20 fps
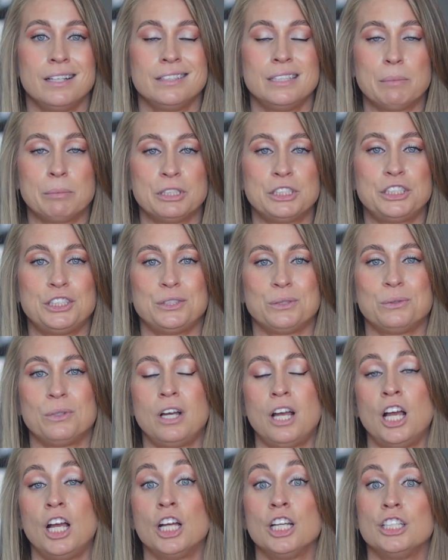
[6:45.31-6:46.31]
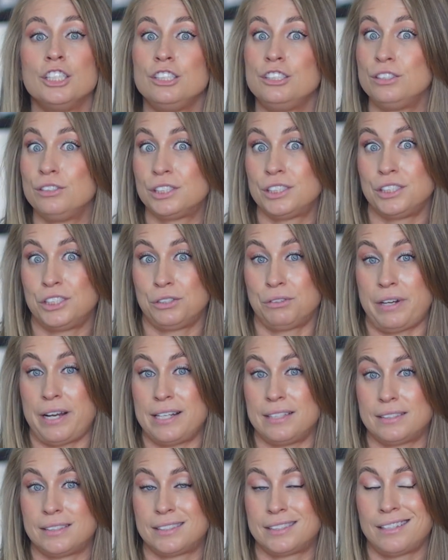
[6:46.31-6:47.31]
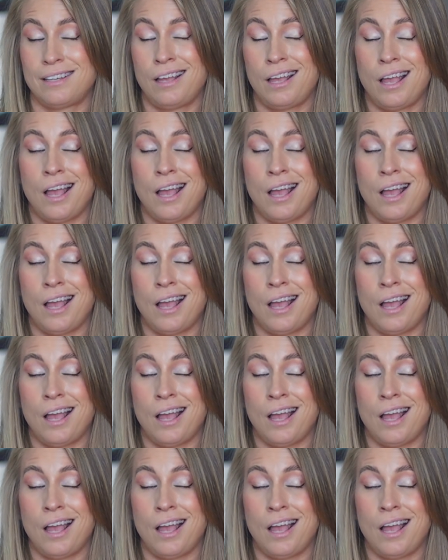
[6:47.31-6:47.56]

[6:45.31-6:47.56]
Number two, usage rights.